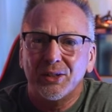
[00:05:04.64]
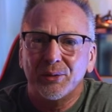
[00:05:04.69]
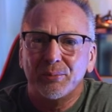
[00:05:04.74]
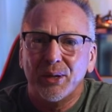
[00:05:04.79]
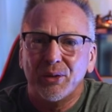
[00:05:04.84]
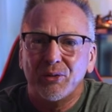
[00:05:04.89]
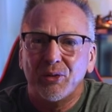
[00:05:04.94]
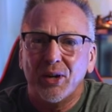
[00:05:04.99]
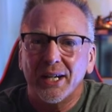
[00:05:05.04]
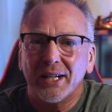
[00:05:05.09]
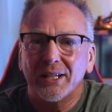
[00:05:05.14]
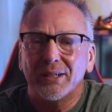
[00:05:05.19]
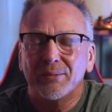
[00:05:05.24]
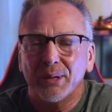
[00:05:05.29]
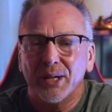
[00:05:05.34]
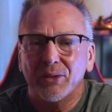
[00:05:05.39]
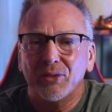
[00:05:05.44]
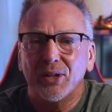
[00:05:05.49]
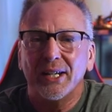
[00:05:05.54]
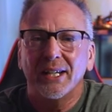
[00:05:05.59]
on my
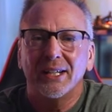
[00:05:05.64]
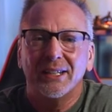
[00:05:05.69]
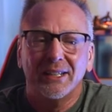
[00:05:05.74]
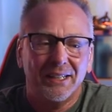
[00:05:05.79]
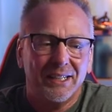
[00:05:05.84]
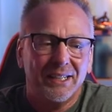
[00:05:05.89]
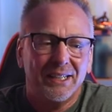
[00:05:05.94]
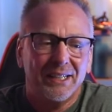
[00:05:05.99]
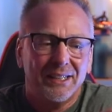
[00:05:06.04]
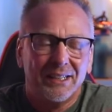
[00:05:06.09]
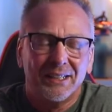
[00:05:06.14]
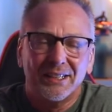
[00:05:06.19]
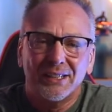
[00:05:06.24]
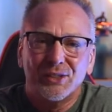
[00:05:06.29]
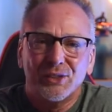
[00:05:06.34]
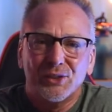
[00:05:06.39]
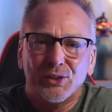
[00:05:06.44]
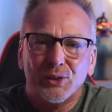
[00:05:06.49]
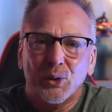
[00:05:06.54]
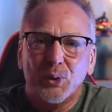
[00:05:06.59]
right.
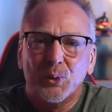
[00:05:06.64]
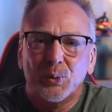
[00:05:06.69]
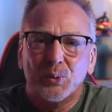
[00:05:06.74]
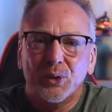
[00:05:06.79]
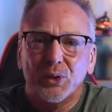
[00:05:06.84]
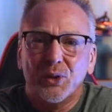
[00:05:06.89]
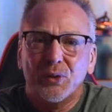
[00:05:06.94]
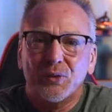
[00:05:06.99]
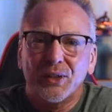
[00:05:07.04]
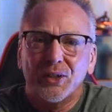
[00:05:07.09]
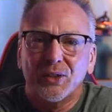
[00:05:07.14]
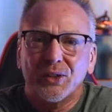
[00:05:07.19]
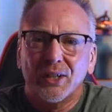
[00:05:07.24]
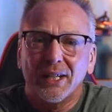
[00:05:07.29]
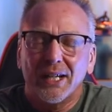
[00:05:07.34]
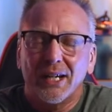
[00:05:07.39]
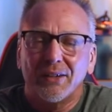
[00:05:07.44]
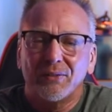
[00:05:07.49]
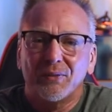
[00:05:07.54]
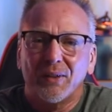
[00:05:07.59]
This is the old one over here on the
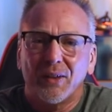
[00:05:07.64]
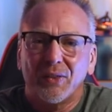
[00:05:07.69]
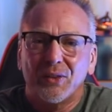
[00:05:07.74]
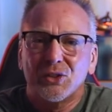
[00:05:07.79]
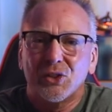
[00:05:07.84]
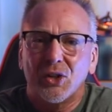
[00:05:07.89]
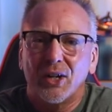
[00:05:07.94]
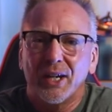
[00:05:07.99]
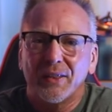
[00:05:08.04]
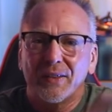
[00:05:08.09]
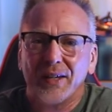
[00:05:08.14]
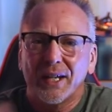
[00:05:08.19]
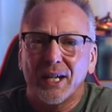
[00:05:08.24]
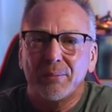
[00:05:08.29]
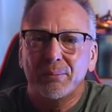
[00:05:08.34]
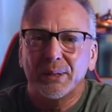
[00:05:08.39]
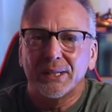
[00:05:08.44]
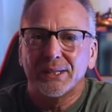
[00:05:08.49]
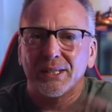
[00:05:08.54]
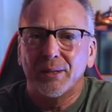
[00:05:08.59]
left. Sorry, I think I
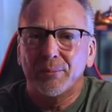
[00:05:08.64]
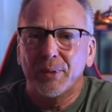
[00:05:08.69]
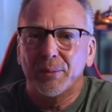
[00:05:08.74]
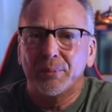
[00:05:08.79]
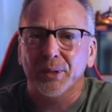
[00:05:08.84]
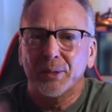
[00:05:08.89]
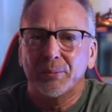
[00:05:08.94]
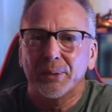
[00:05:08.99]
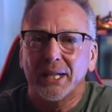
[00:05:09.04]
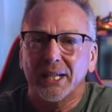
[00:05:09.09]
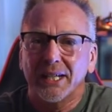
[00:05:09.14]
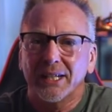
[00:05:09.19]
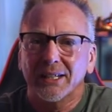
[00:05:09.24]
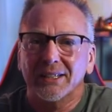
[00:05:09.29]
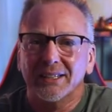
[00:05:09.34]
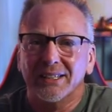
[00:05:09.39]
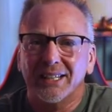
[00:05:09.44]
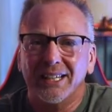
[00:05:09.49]
mixed them up in the beginning.